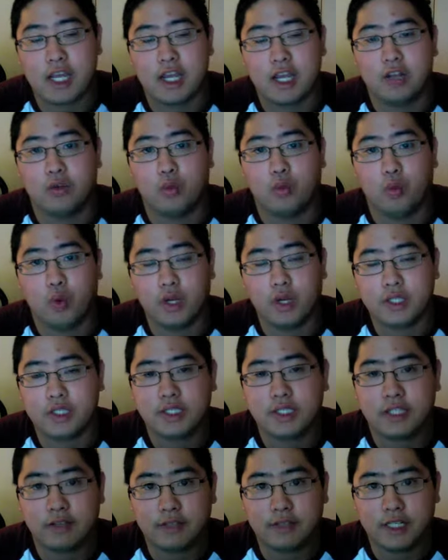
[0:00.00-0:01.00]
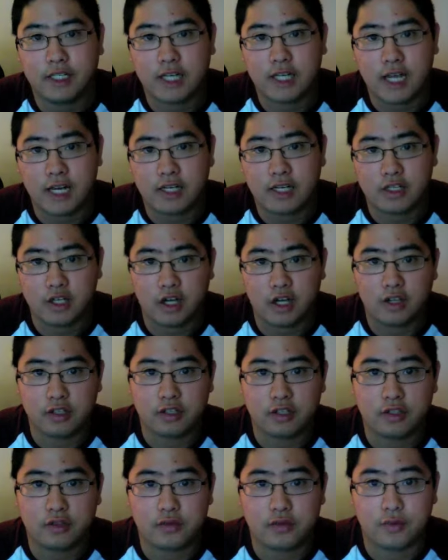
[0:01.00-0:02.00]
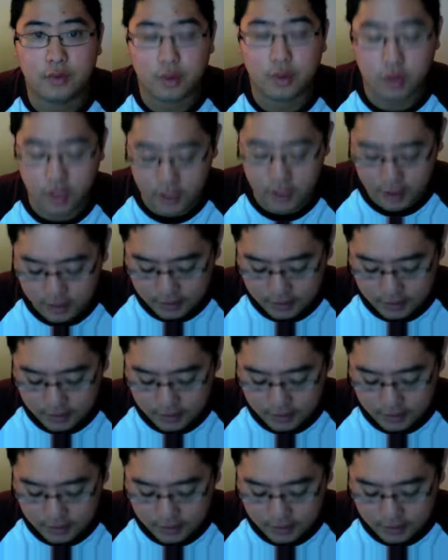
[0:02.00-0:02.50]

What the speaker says: and $179 for a